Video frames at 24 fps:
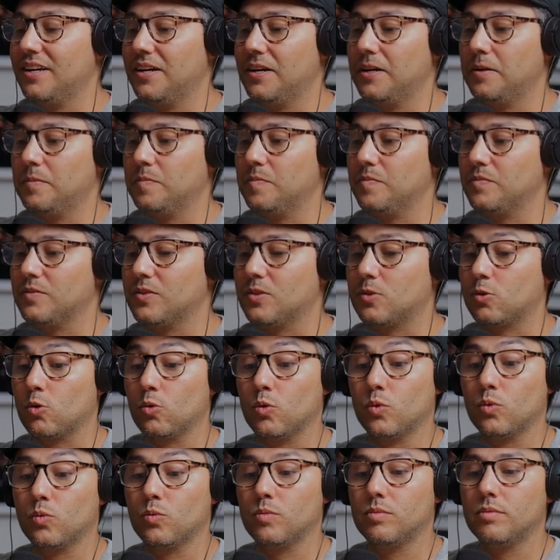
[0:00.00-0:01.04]
Um,
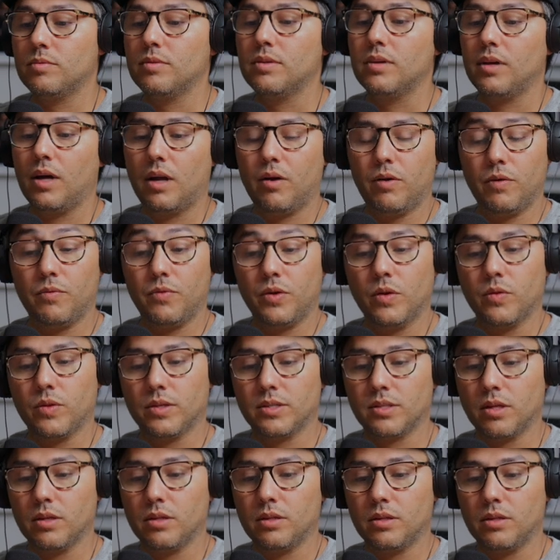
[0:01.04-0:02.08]
so I don't know if you know
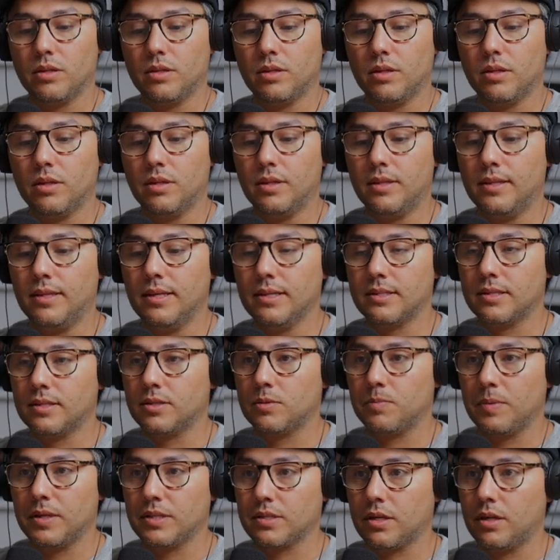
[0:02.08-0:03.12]
this that this
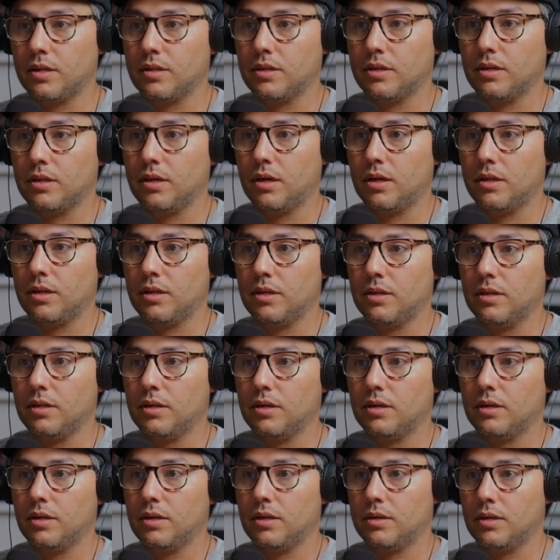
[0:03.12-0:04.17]
is based on a on
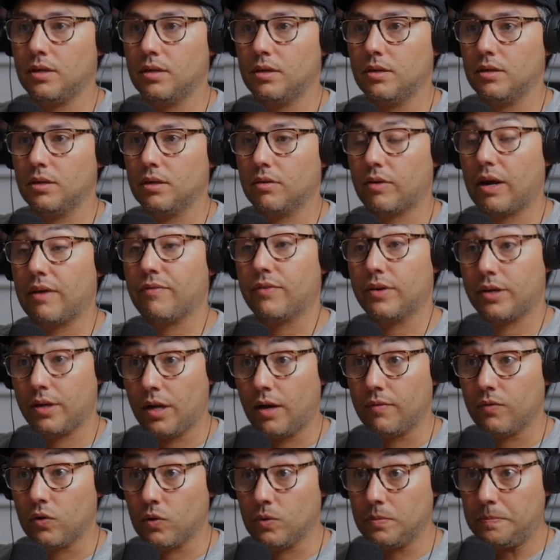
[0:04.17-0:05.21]
a on a graphic
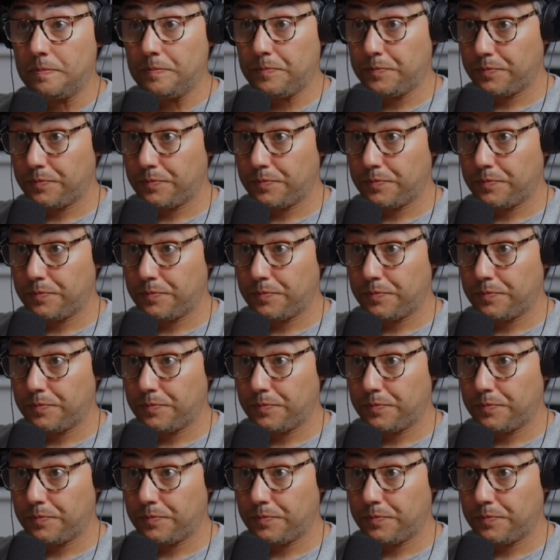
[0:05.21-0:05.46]
novel.